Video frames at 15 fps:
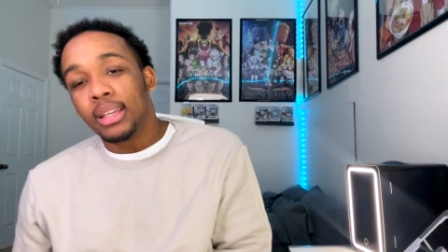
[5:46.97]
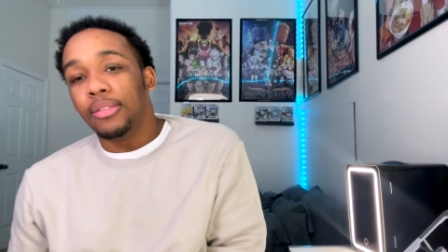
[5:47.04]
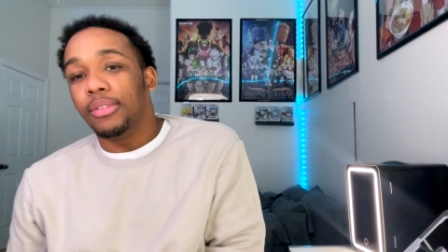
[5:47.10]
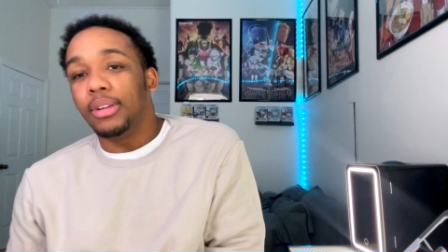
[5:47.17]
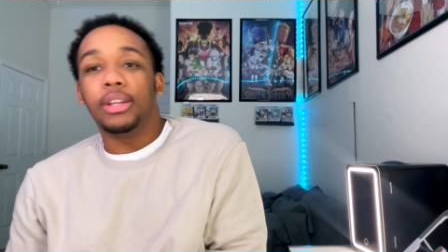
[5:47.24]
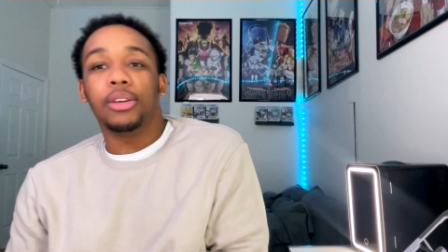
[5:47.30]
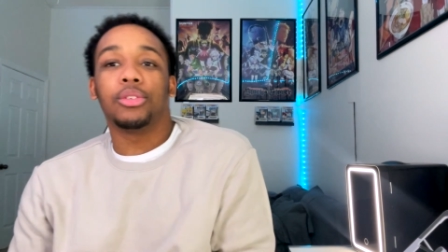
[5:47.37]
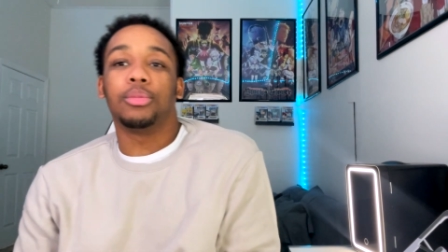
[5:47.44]

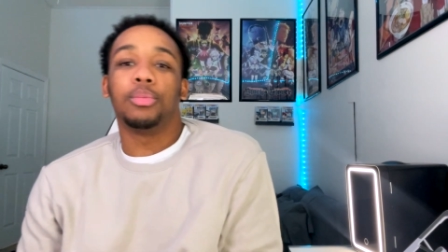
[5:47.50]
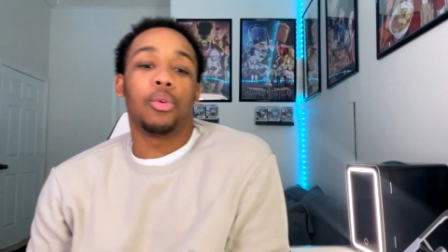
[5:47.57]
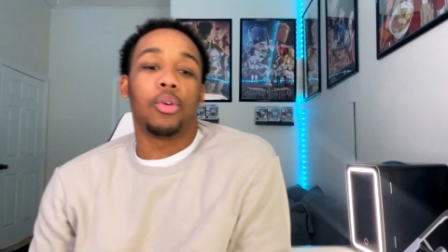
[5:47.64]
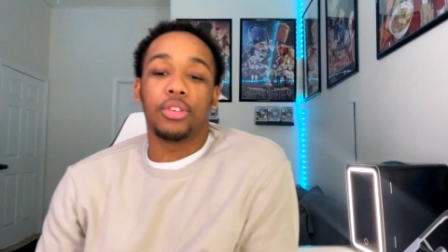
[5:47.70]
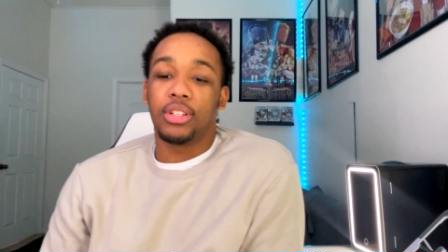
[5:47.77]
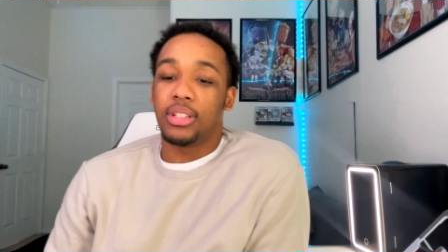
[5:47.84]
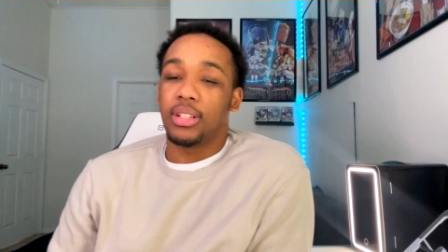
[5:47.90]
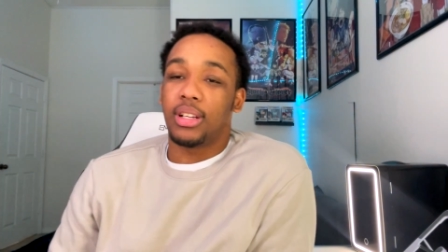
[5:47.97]
Video is more
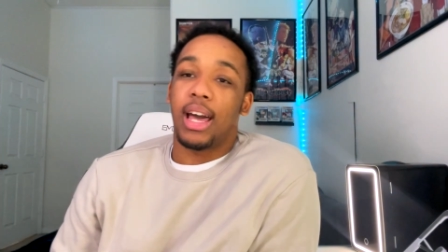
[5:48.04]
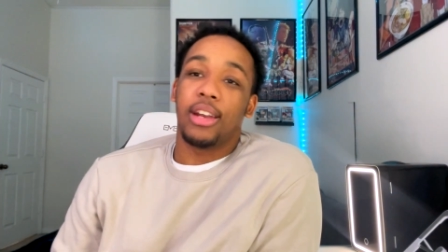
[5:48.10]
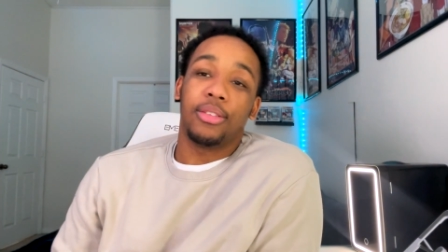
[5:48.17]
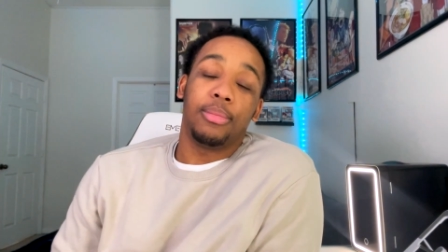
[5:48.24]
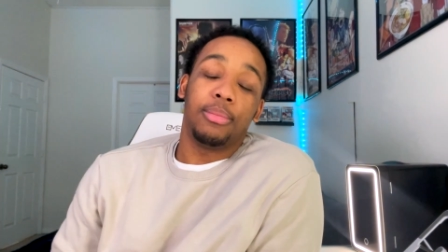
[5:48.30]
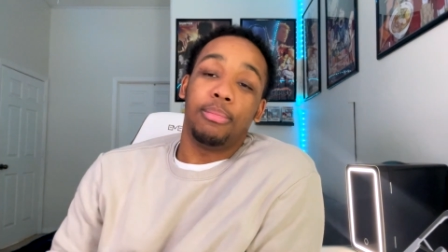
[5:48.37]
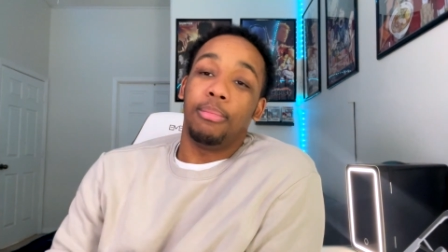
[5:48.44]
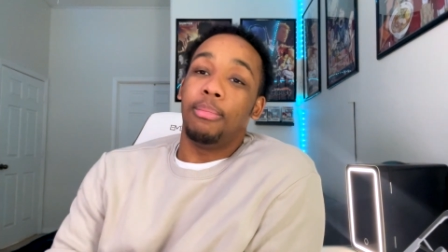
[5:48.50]
just to kind
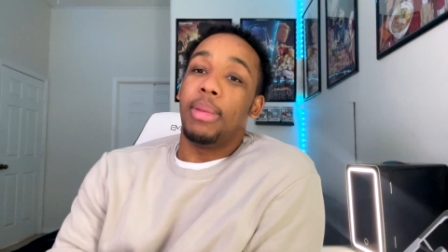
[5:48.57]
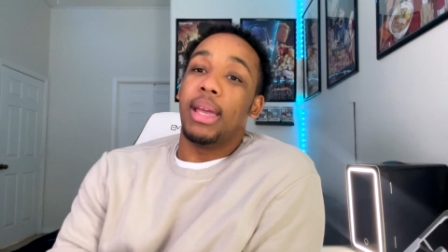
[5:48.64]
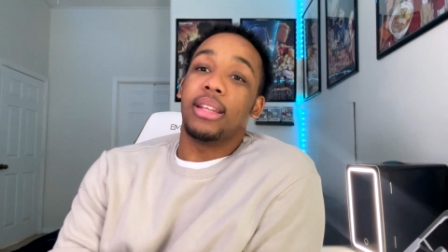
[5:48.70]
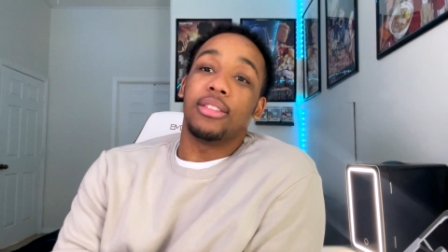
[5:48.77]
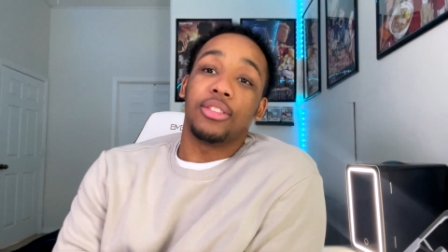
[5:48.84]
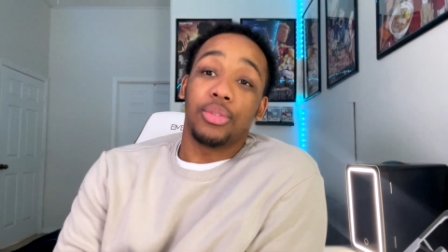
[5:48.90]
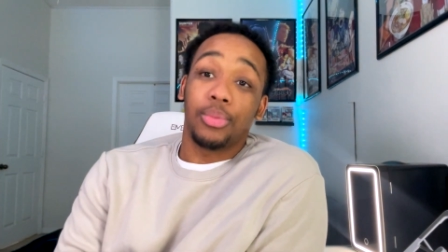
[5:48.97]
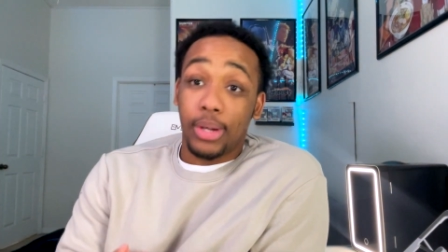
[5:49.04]
of make the
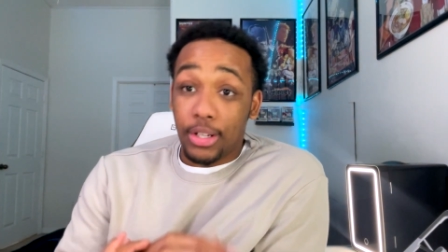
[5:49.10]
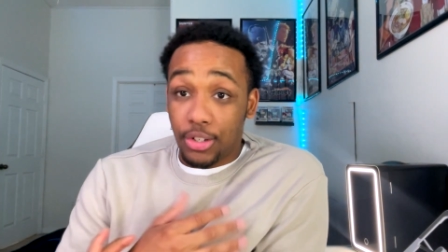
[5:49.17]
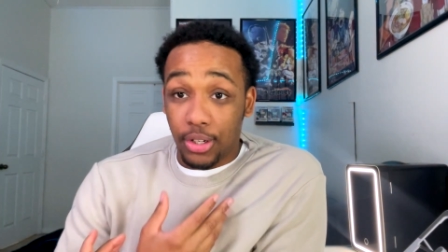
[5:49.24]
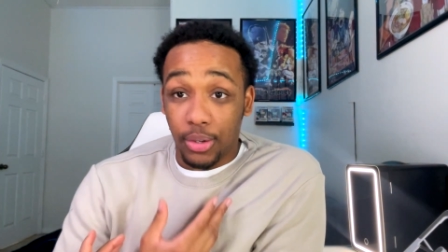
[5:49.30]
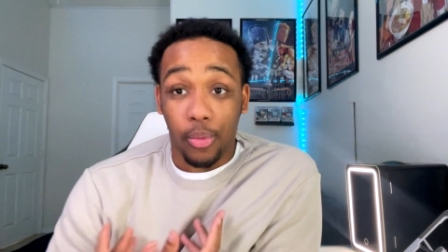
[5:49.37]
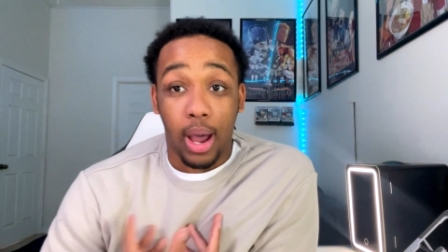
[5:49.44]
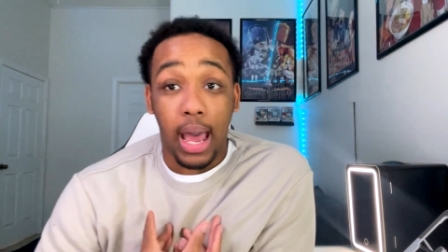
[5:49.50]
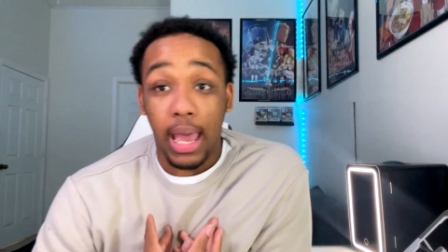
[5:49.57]
switch and
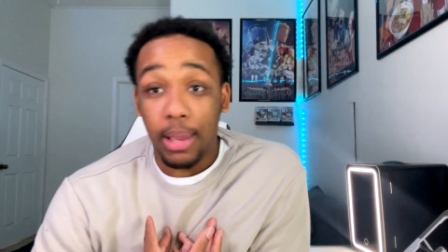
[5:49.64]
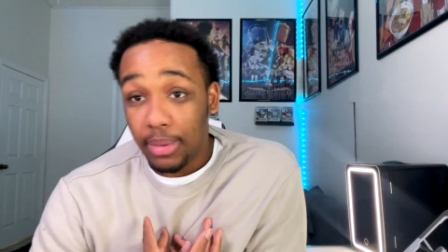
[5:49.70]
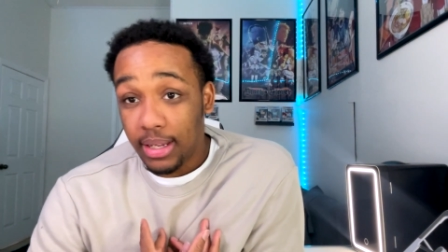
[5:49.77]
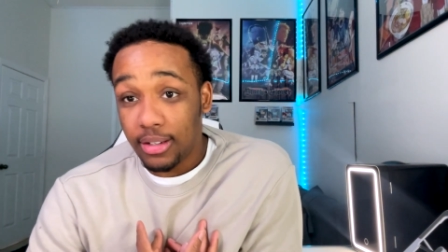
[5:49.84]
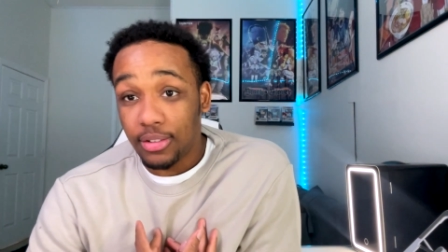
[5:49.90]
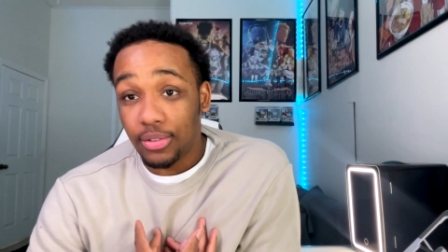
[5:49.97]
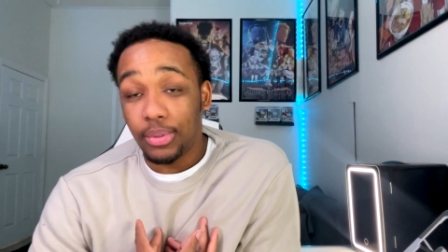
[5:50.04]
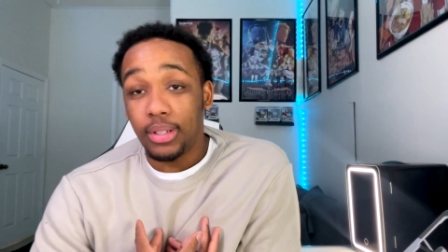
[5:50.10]
why I made
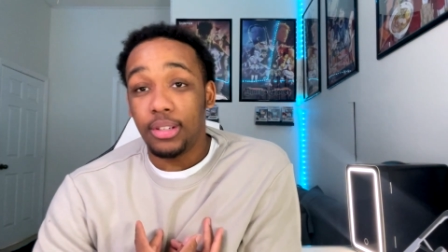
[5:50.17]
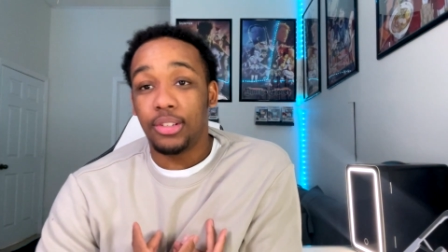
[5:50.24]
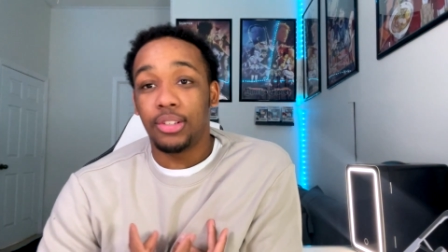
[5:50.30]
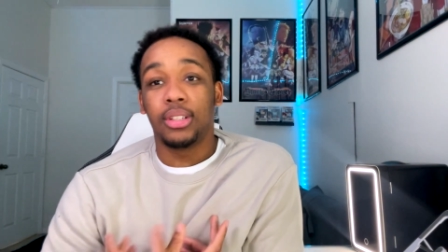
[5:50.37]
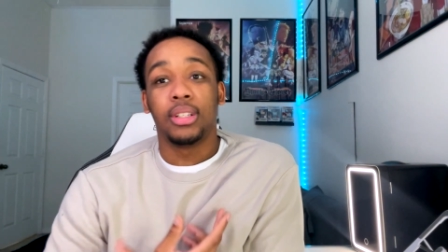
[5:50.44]
the switch.